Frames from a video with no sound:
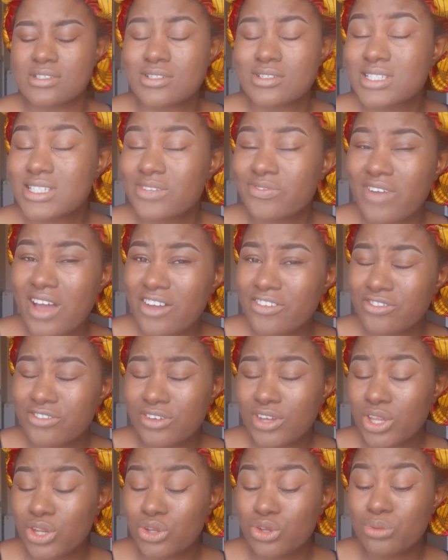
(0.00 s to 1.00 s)

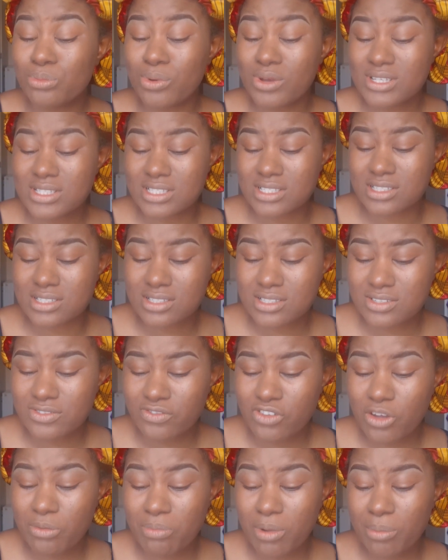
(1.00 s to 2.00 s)
65 new buses
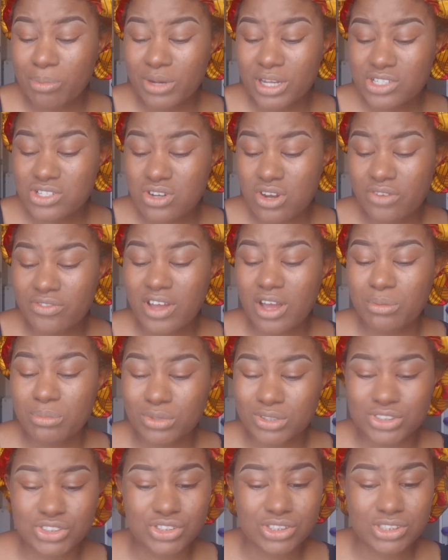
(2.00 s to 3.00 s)
for a population of how
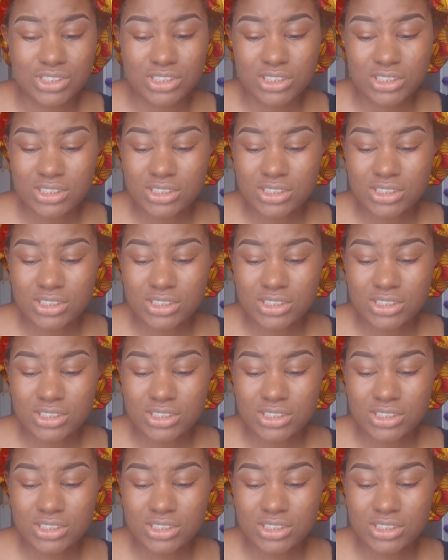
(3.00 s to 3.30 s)
much?